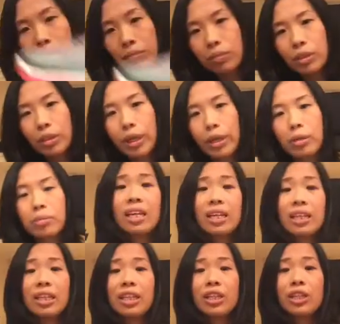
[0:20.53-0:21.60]
So
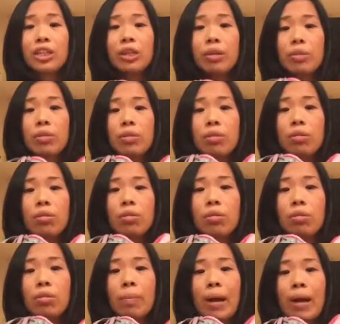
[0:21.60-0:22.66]
this shoe is
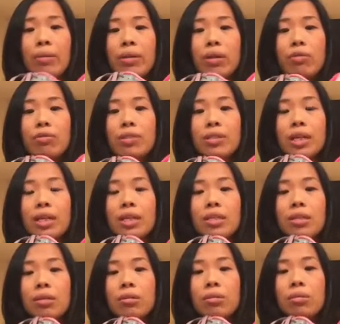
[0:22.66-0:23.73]
all about the oversized
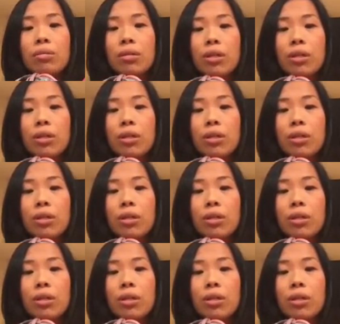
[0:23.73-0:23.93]
sole.